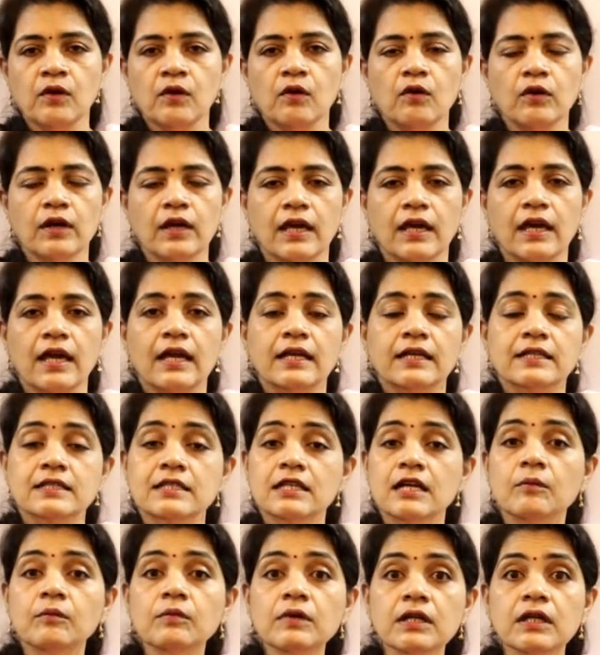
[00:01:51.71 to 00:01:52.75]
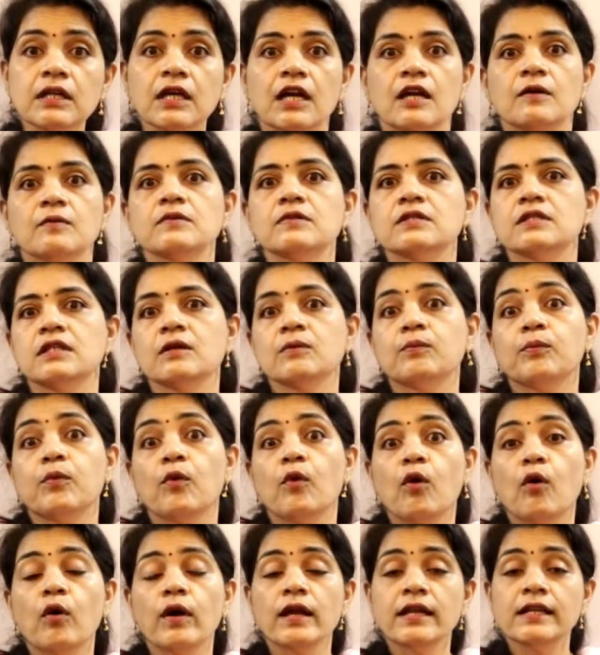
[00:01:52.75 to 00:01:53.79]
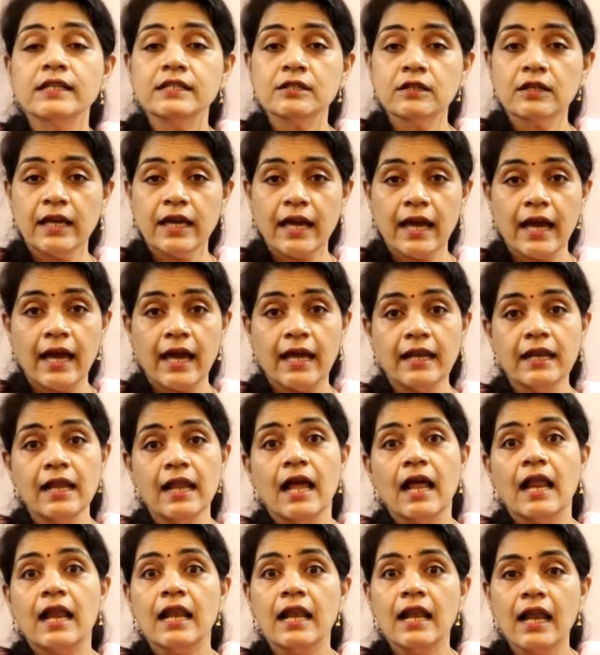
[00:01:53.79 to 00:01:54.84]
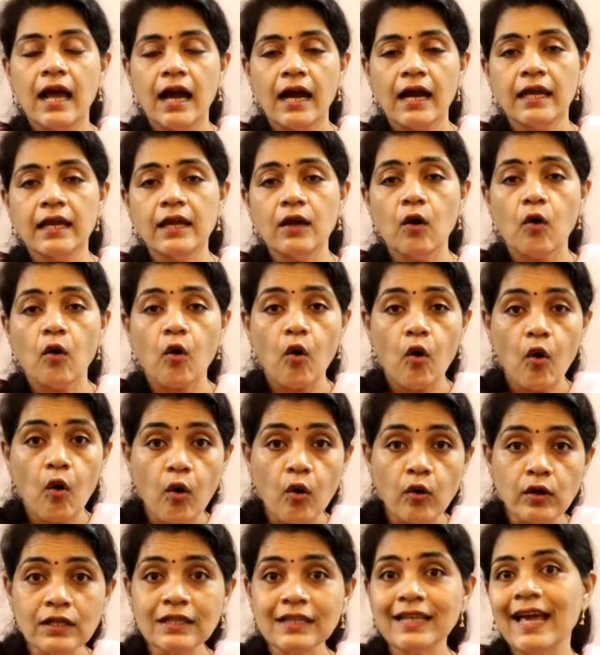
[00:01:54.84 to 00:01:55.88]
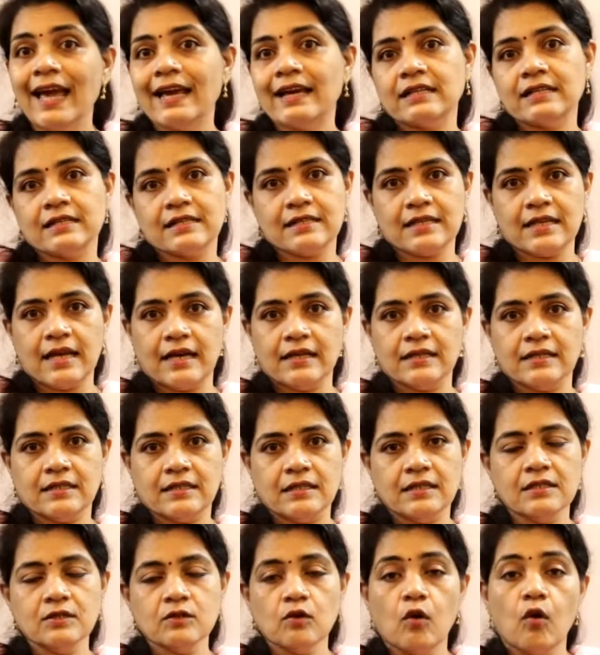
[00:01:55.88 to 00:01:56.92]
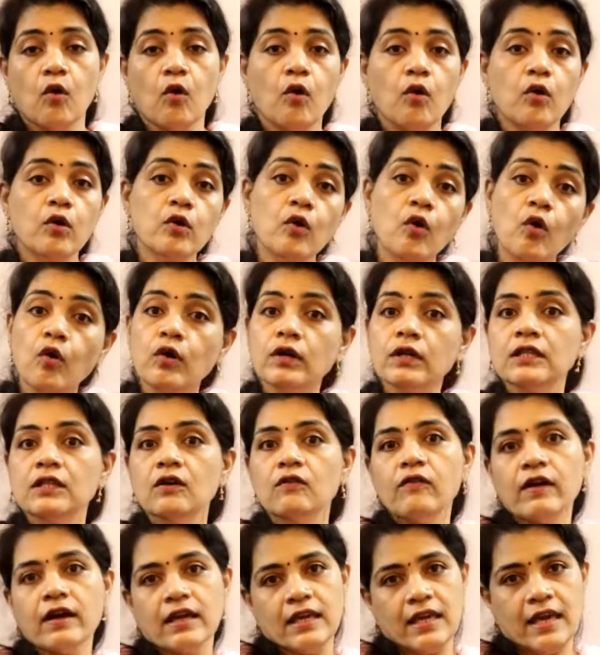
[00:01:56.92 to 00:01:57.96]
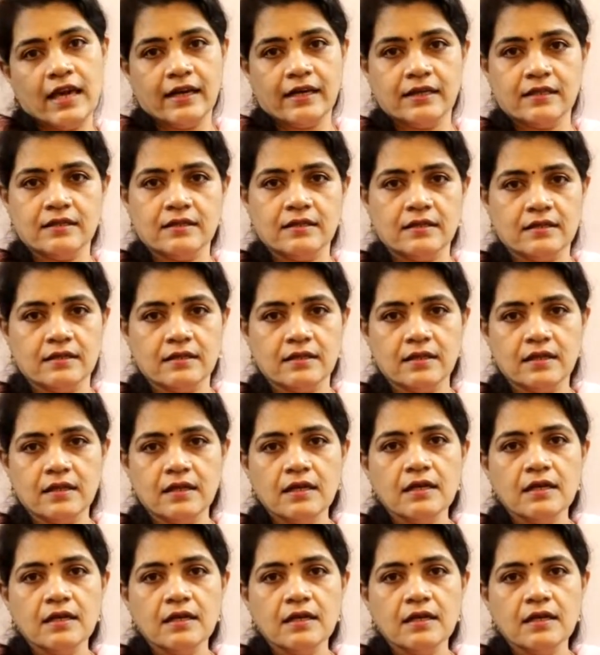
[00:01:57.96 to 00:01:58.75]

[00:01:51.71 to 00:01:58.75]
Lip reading: Okay, sometimes the point can lie on the x-axis or on the y-axis.